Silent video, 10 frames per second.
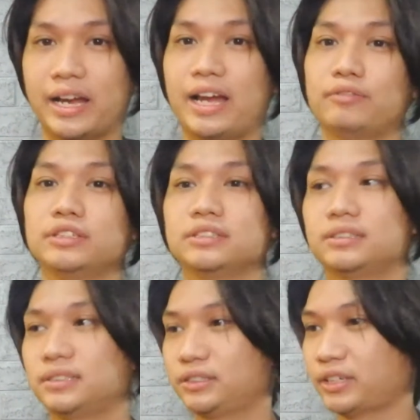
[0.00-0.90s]
I
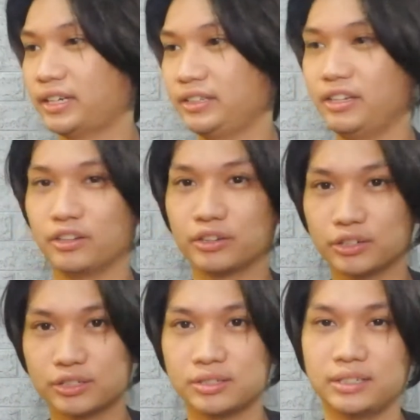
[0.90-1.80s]
haven't tried the
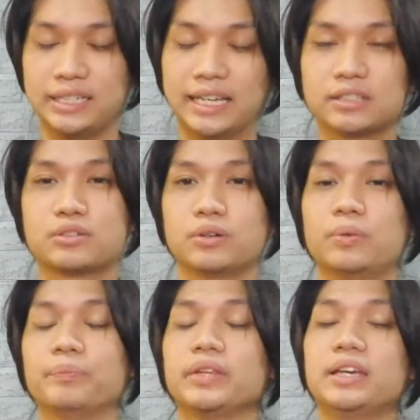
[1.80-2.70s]
others yet, so